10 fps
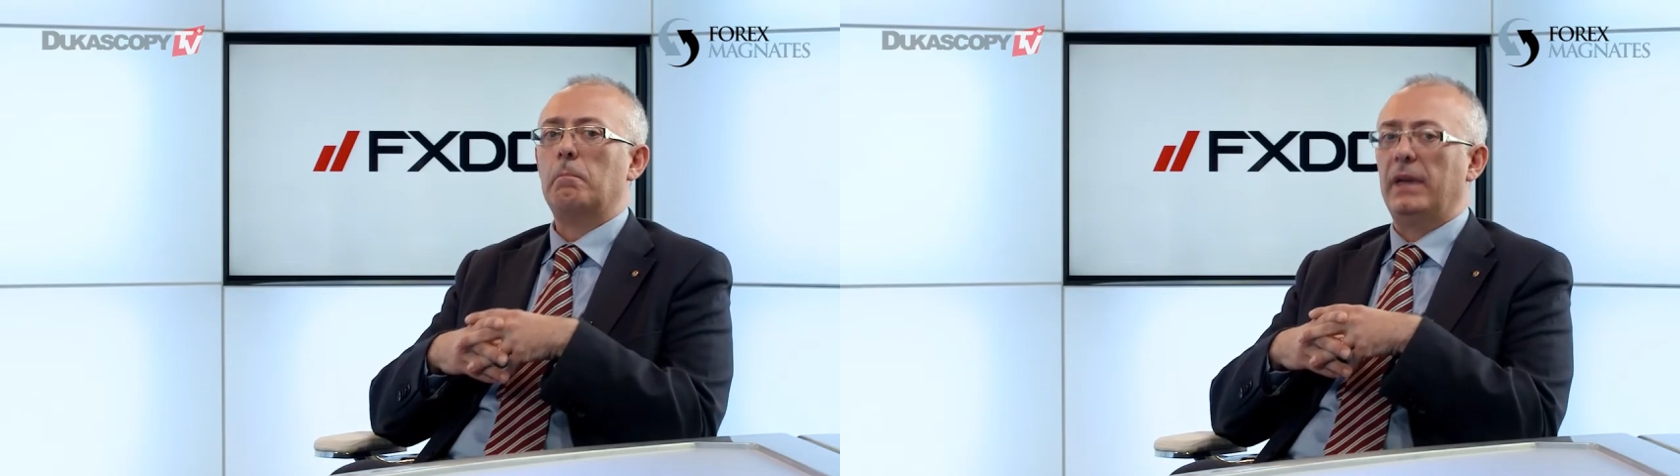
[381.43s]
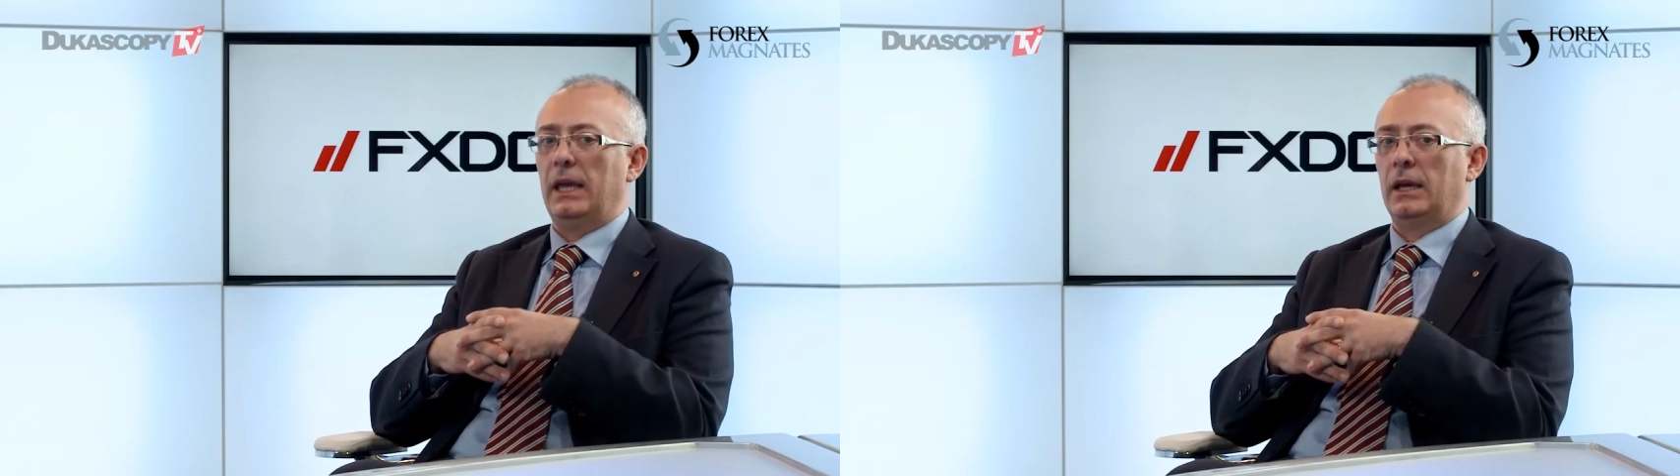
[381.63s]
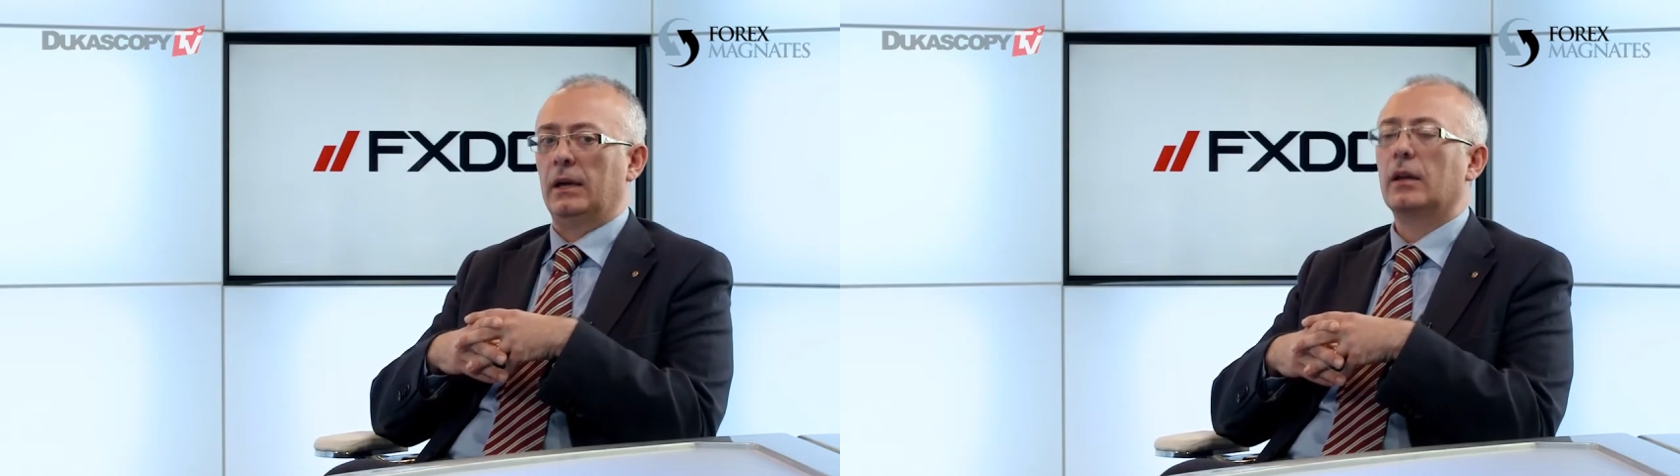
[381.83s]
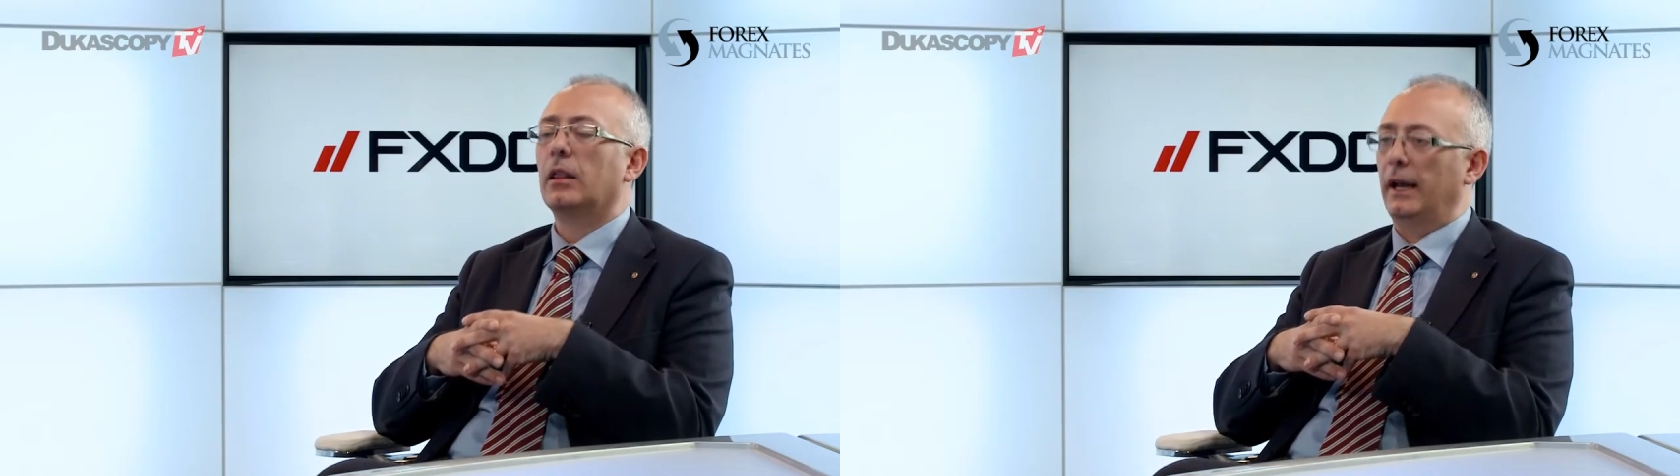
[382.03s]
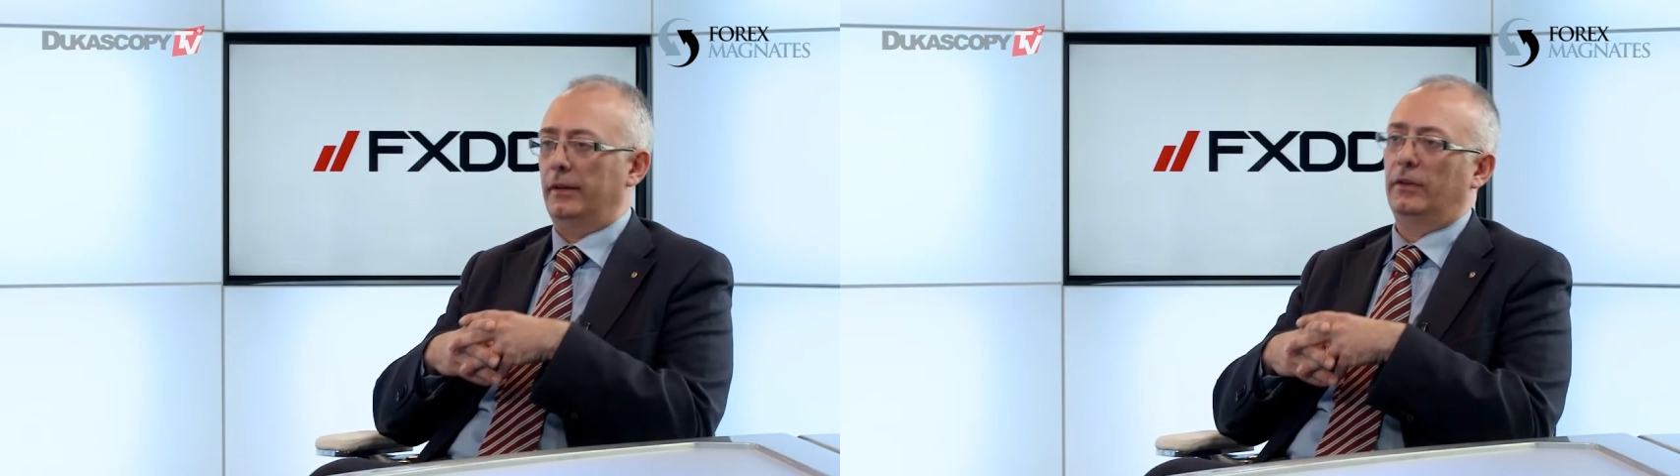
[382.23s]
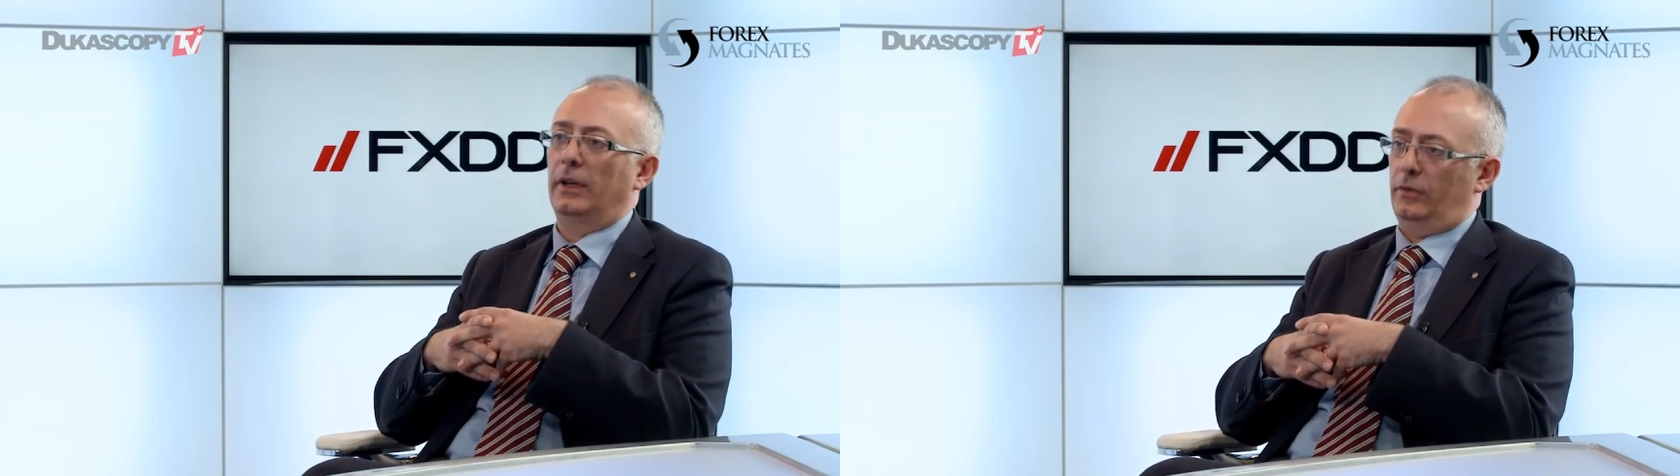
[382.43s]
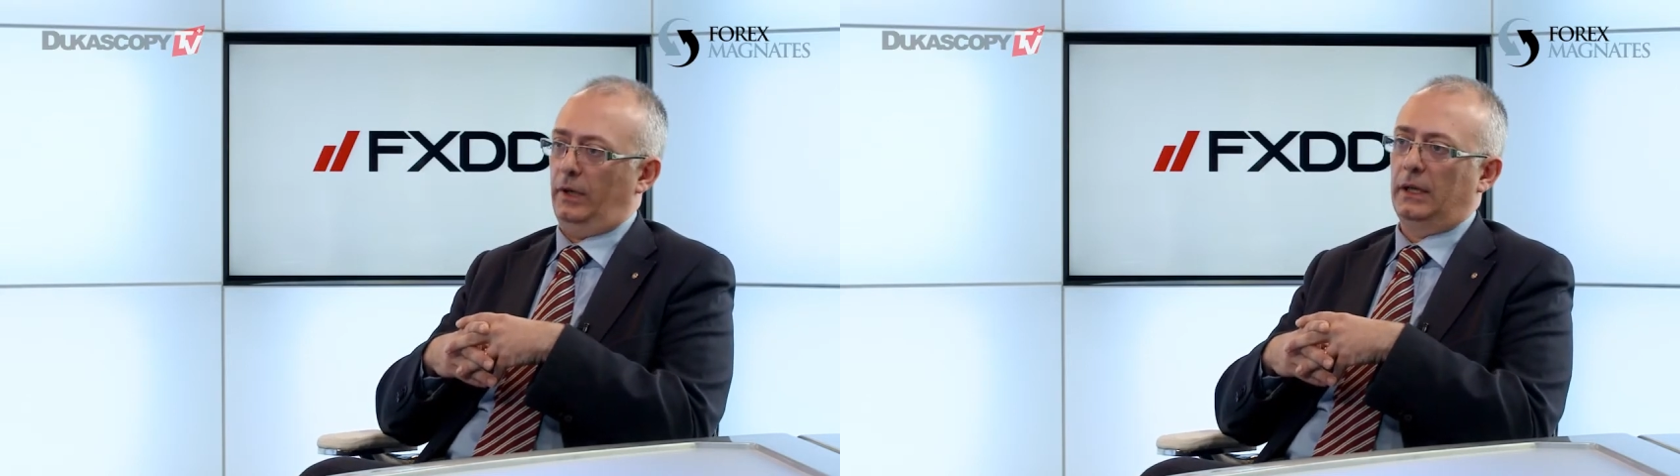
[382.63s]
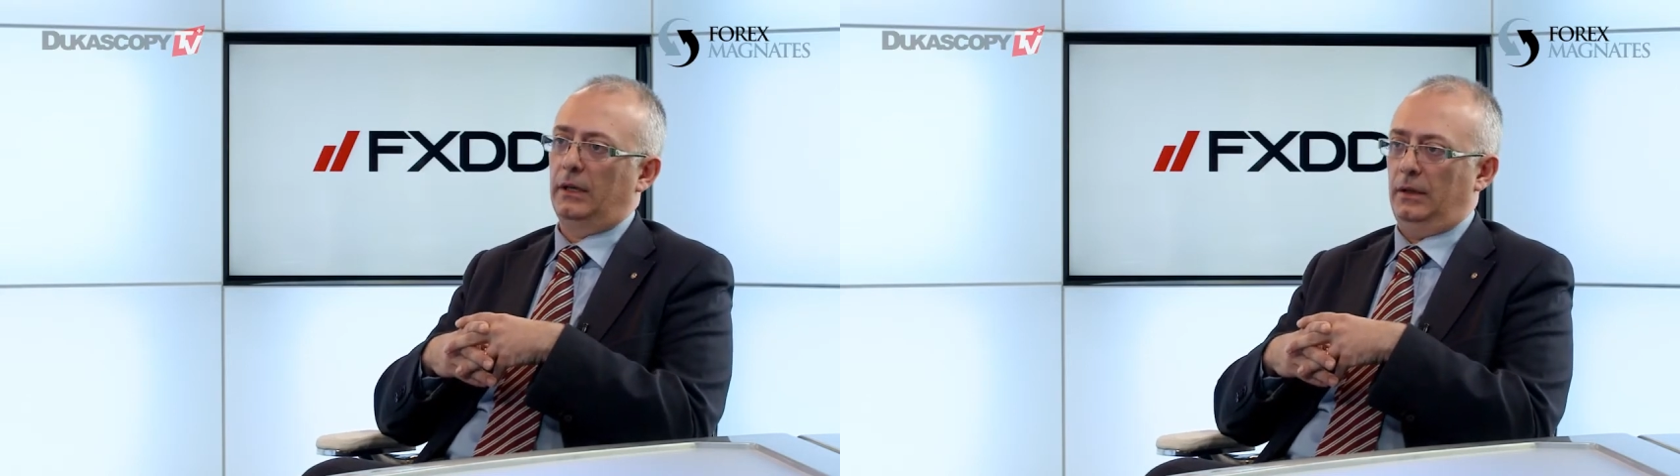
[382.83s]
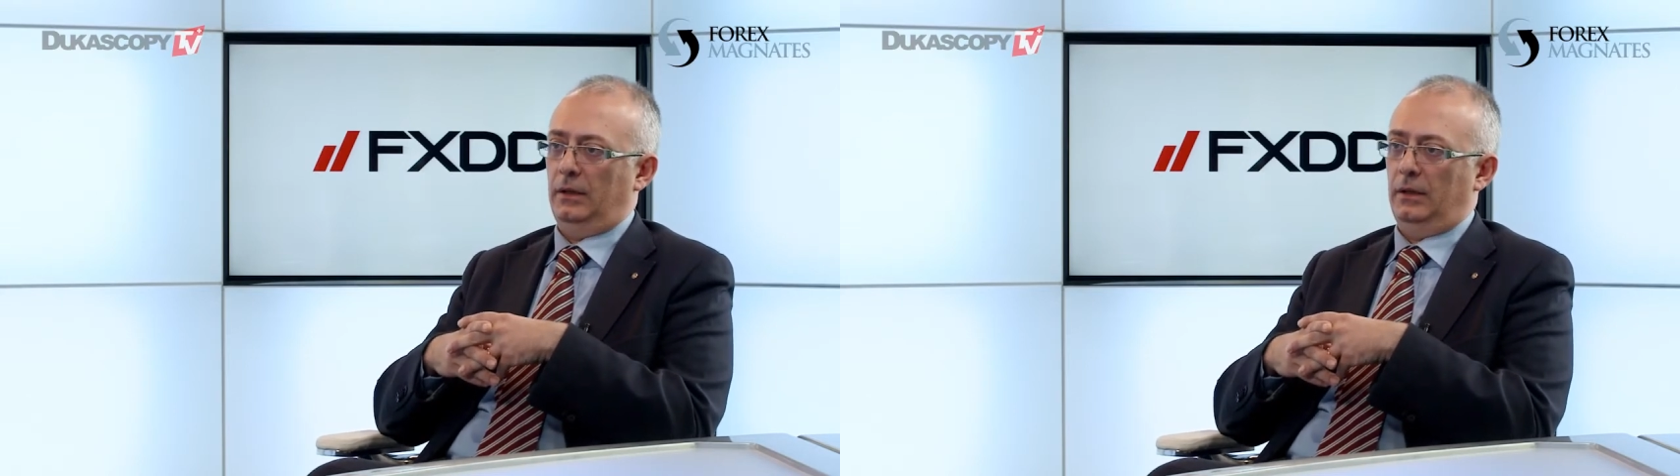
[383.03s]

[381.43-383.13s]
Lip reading: being client-centric.